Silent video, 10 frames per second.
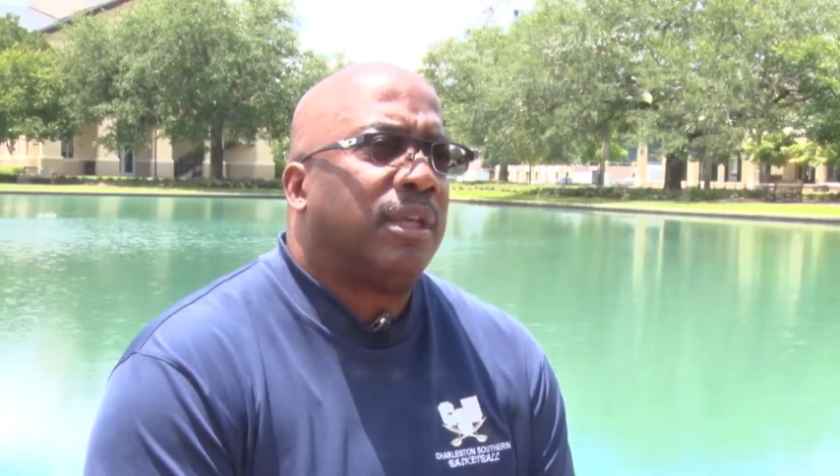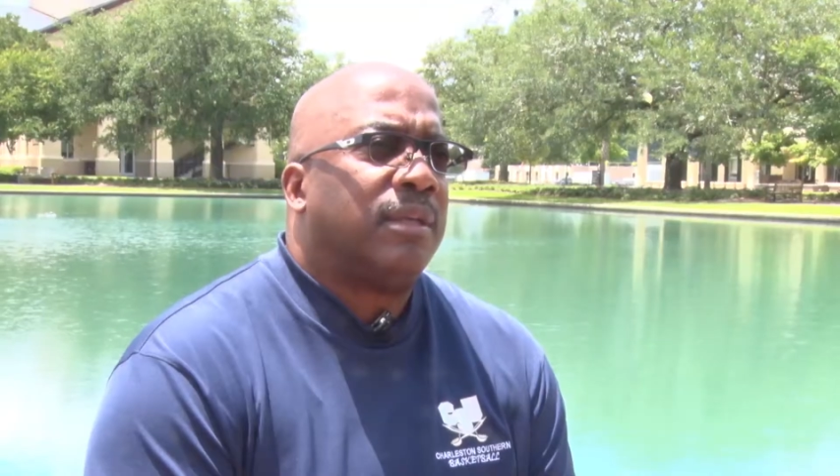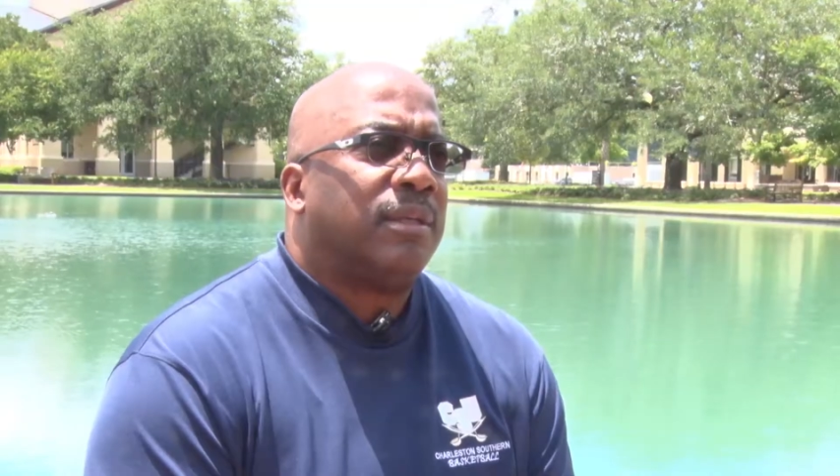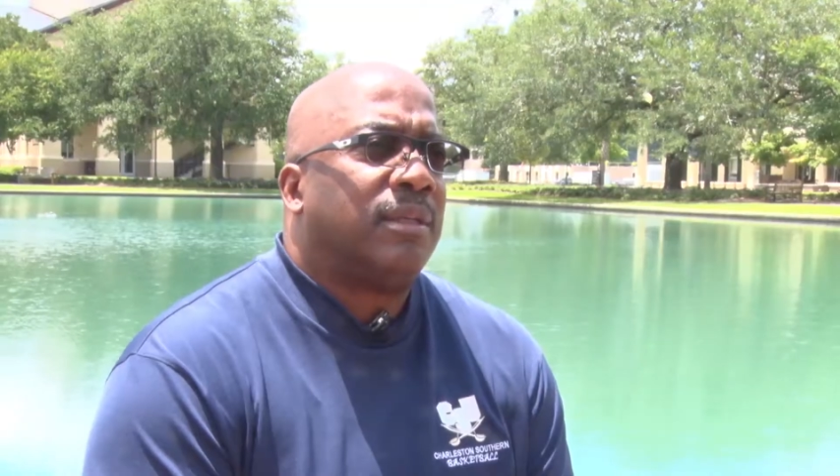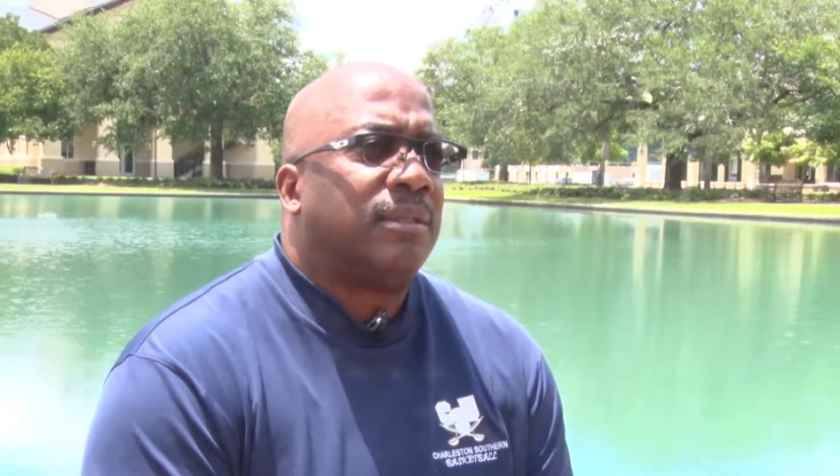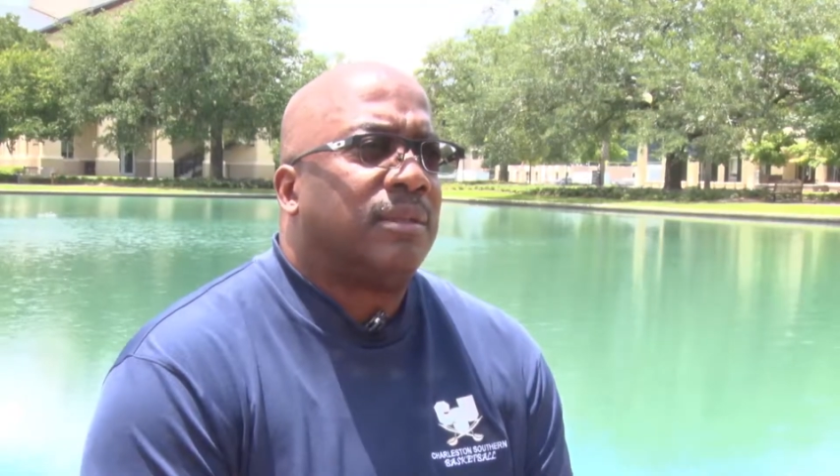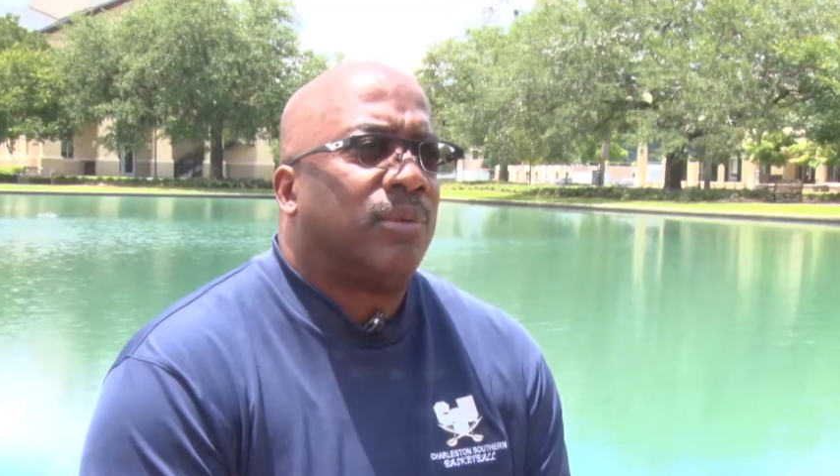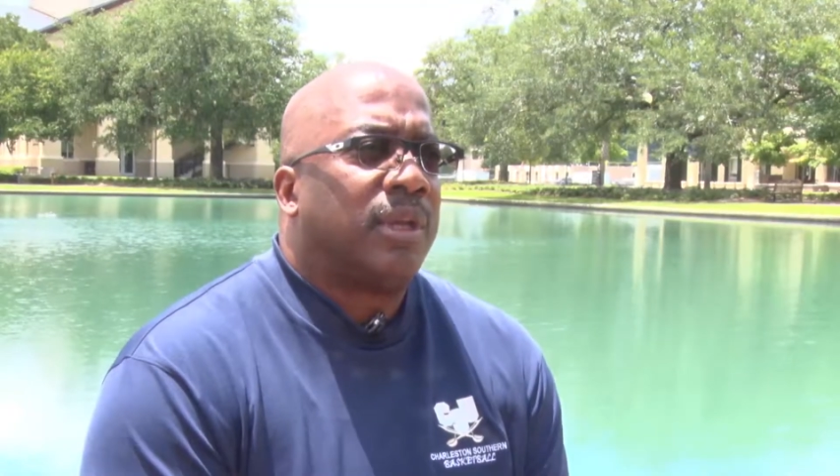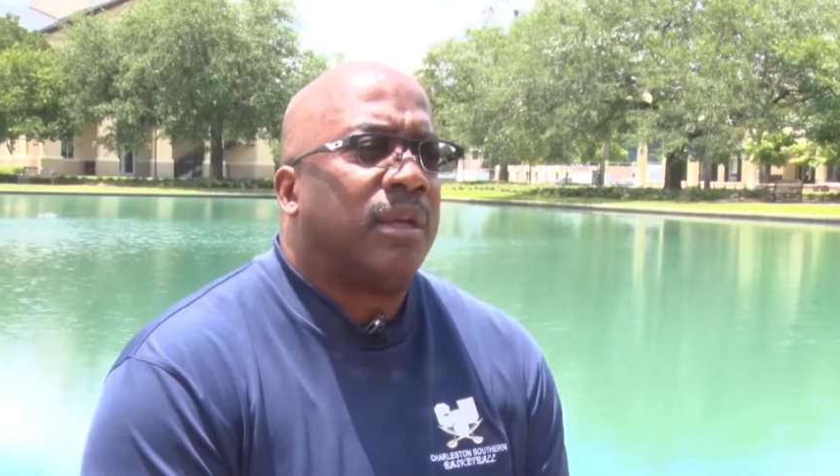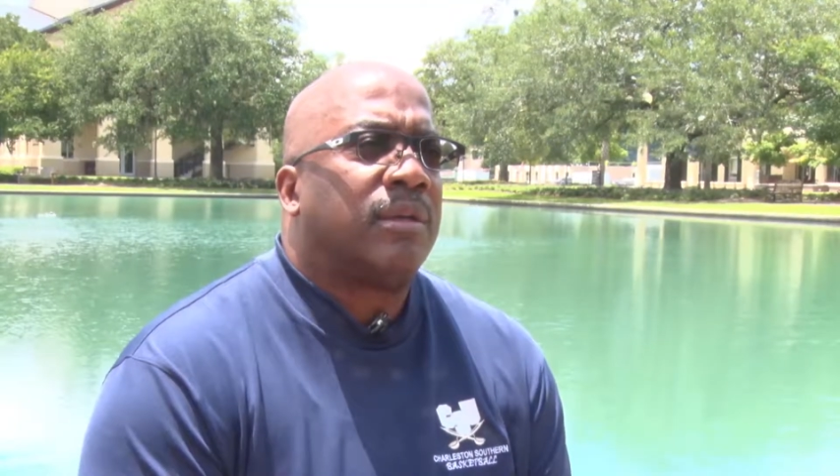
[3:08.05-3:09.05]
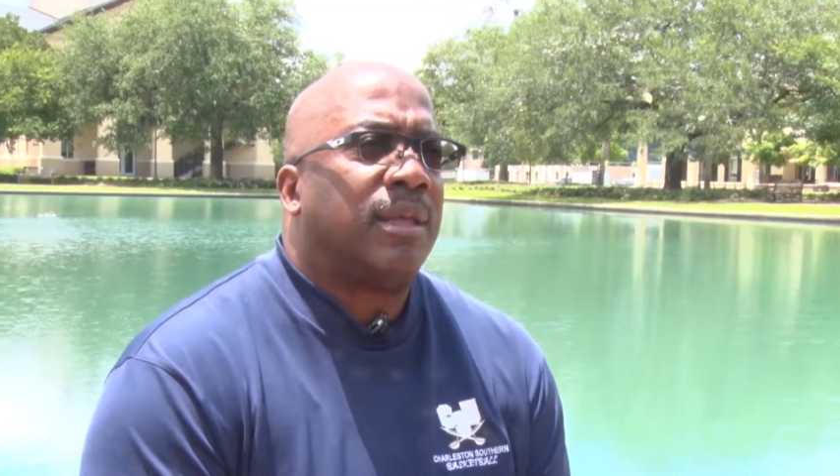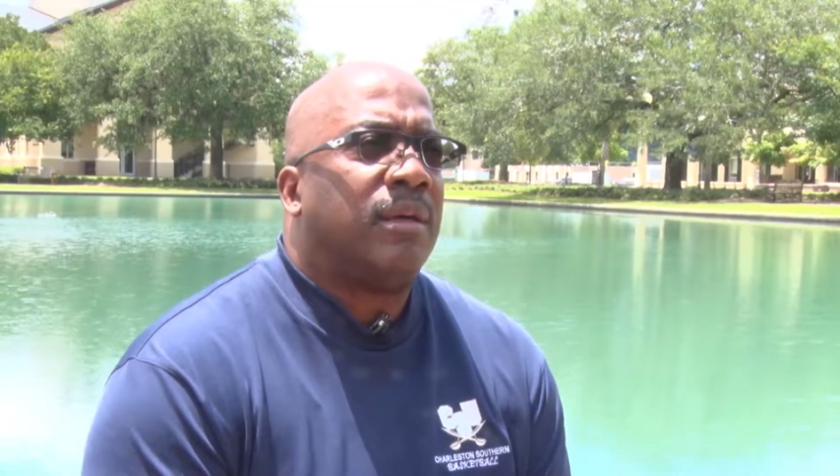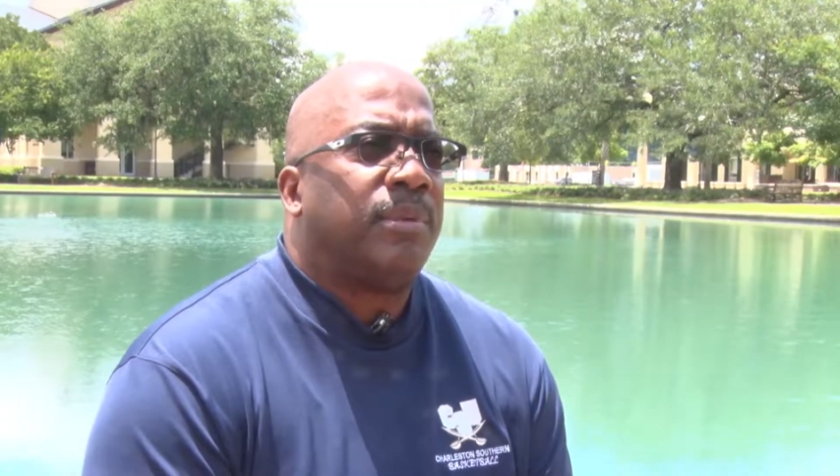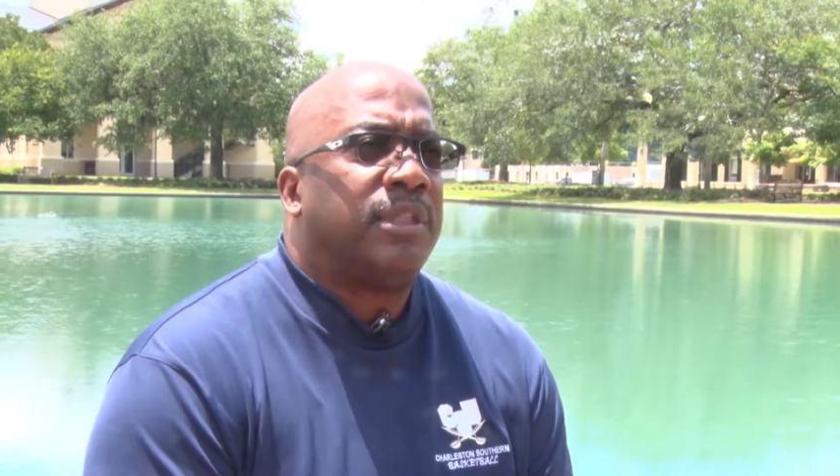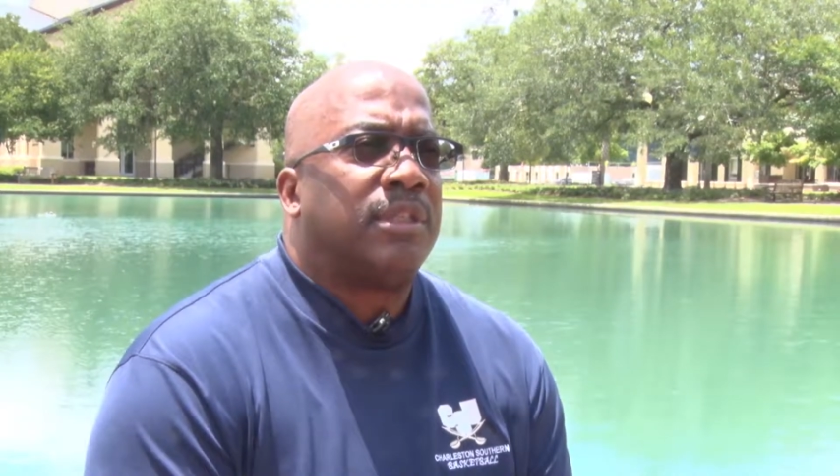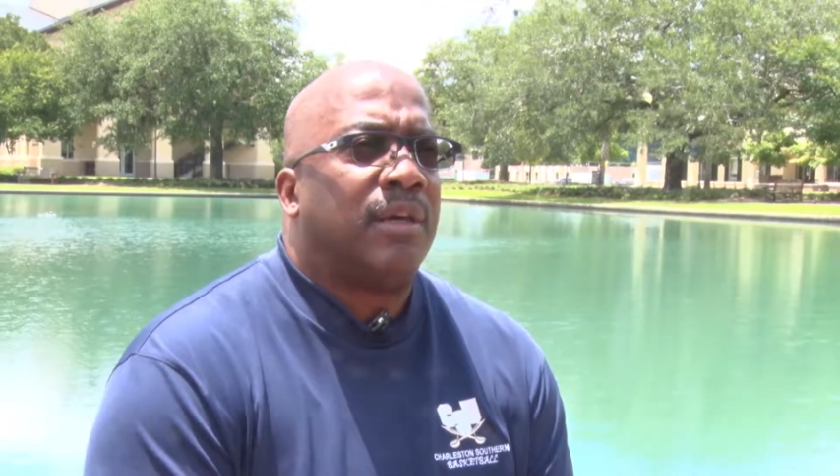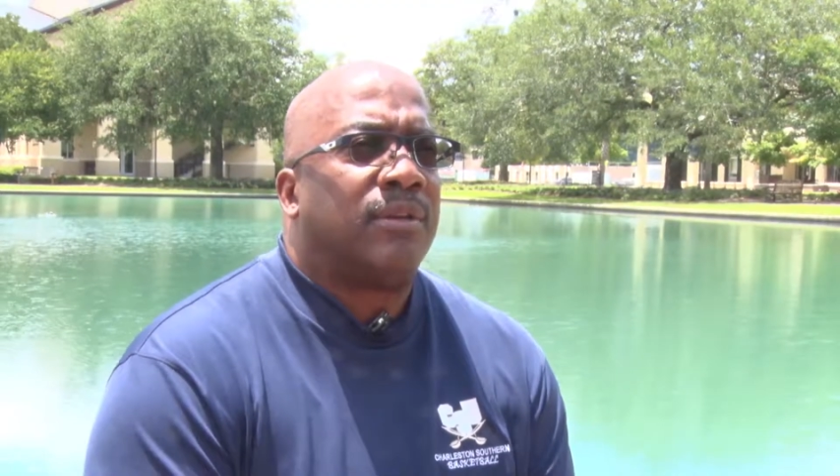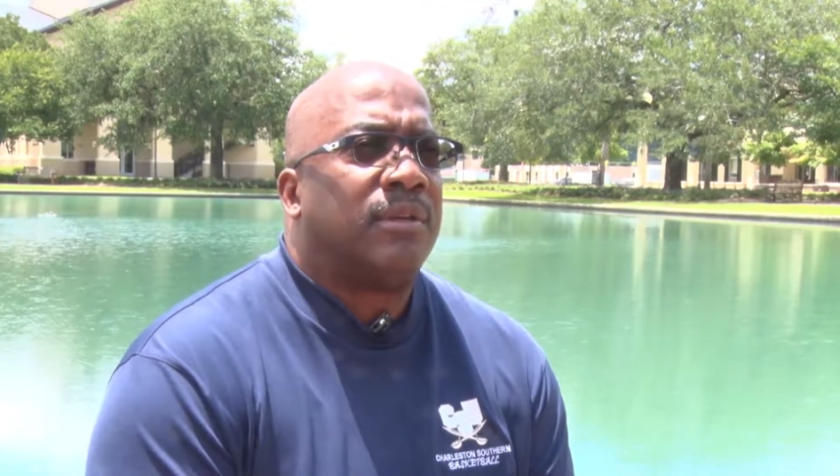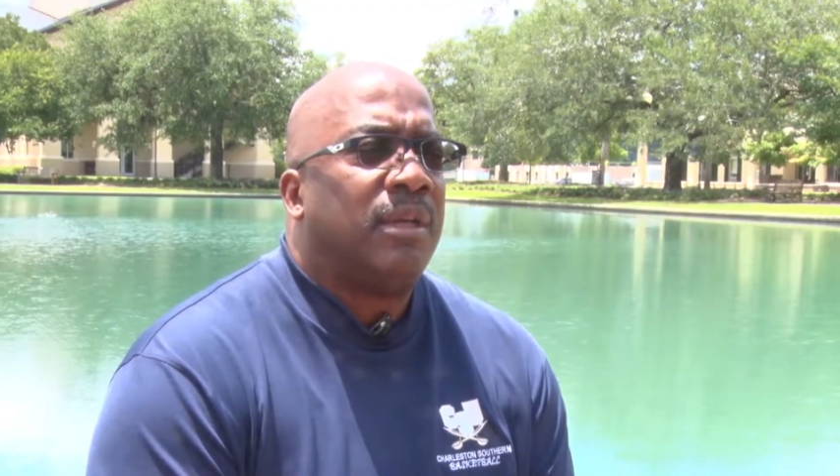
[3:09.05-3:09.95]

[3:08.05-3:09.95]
here is, we're here to help each other,